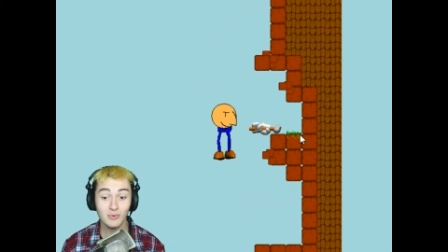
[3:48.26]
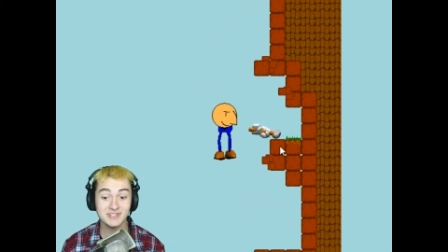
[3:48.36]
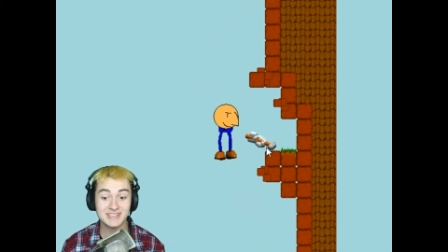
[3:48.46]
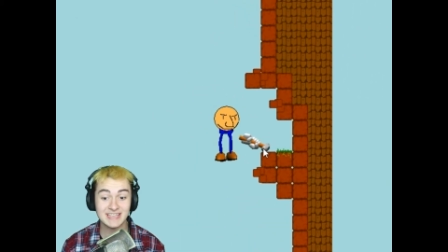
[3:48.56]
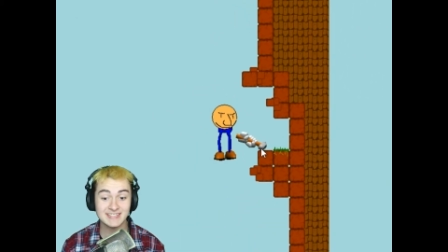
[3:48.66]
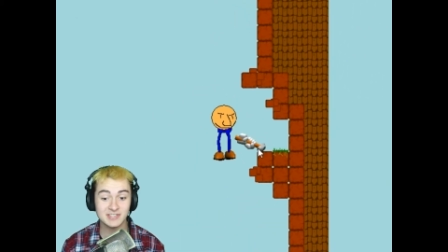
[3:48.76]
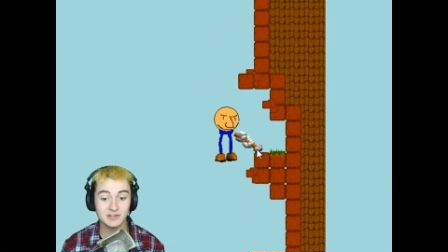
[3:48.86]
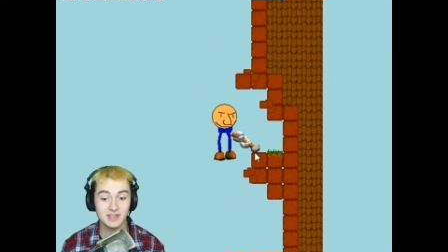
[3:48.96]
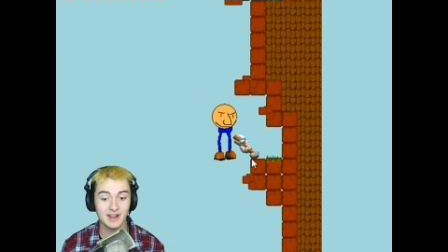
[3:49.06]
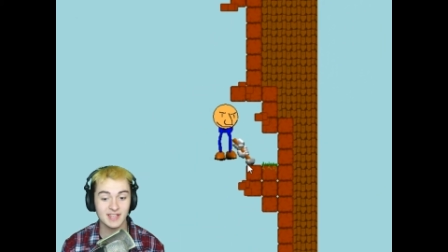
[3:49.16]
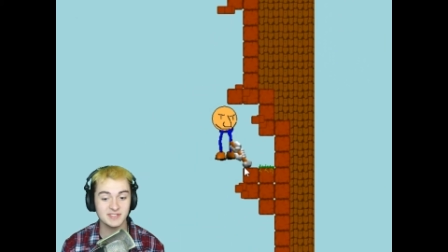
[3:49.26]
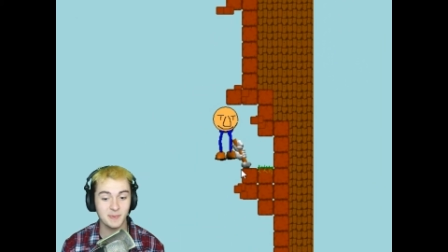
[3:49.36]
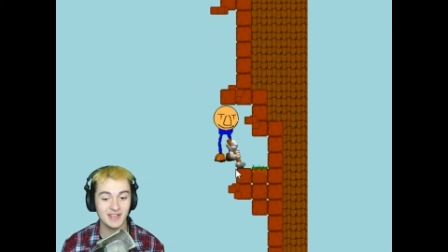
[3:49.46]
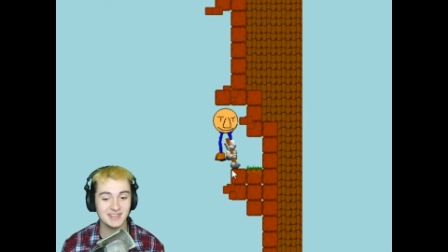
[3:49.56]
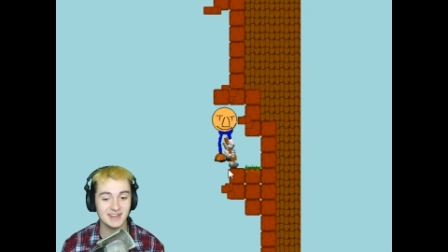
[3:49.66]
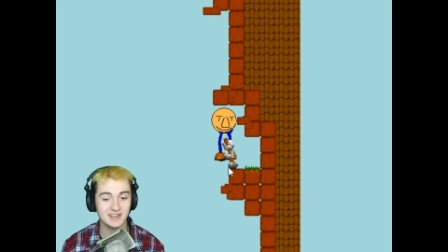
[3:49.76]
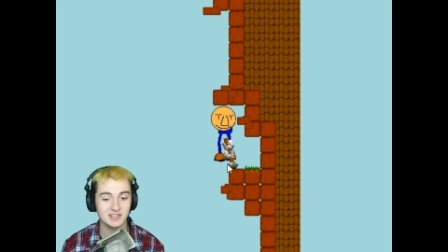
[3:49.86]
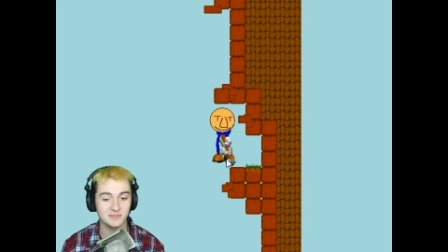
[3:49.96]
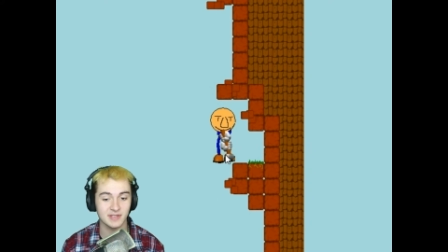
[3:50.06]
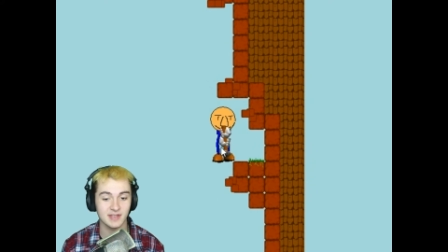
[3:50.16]
was easier than I expected it
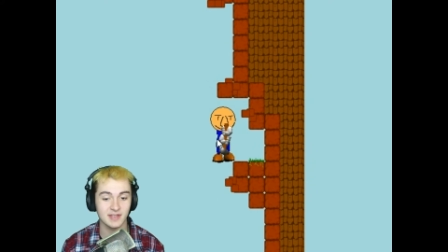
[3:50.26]
to be.